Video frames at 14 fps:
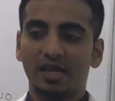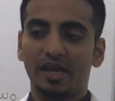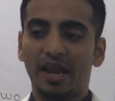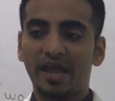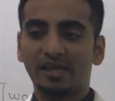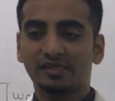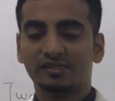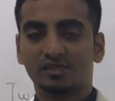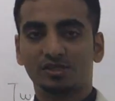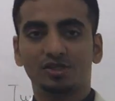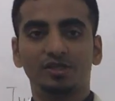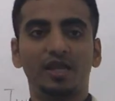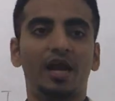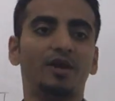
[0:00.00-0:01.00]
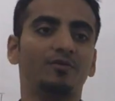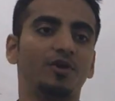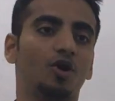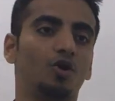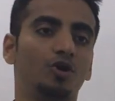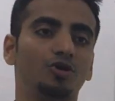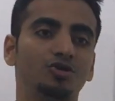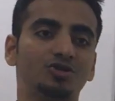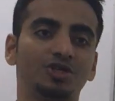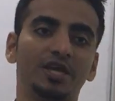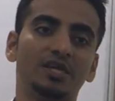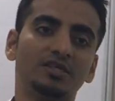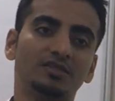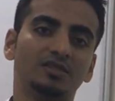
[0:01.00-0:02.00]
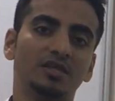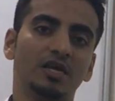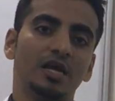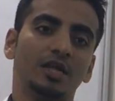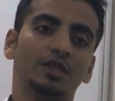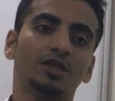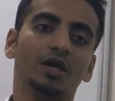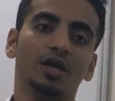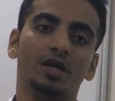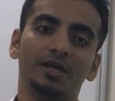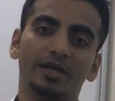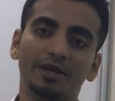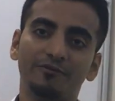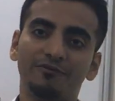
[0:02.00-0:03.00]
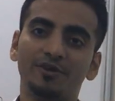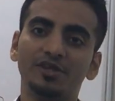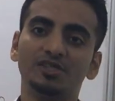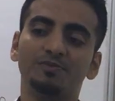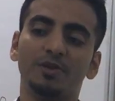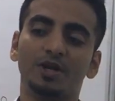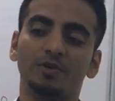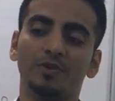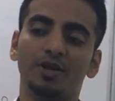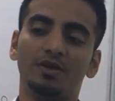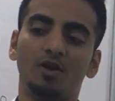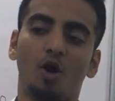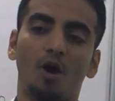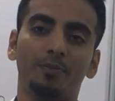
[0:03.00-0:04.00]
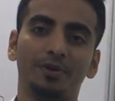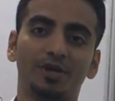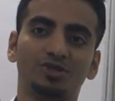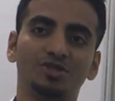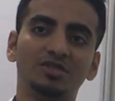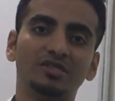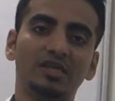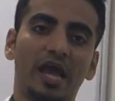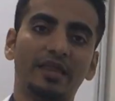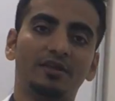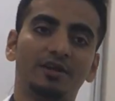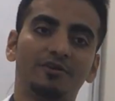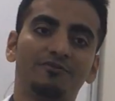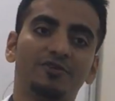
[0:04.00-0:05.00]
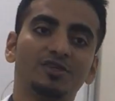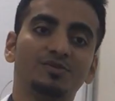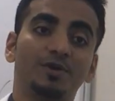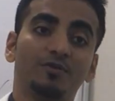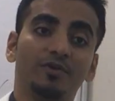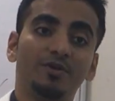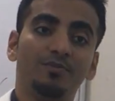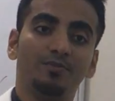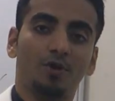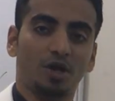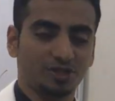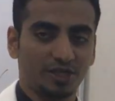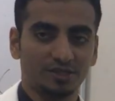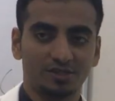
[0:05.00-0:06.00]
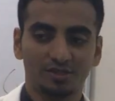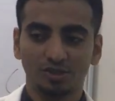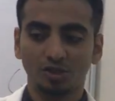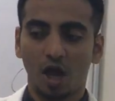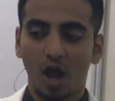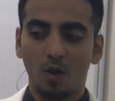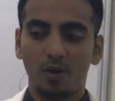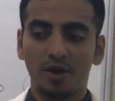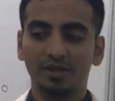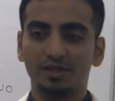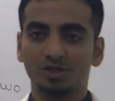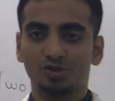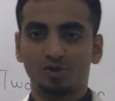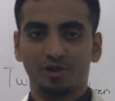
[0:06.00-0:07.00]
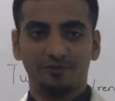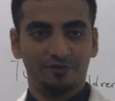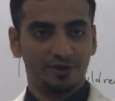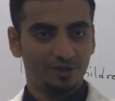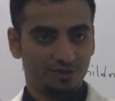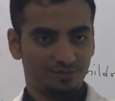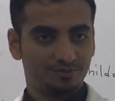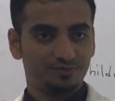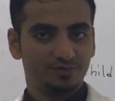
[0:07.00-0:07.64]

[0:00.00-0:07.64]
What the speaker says: the next that we are going to see is the difference between operations and the difference between projects. So how are these 2 different?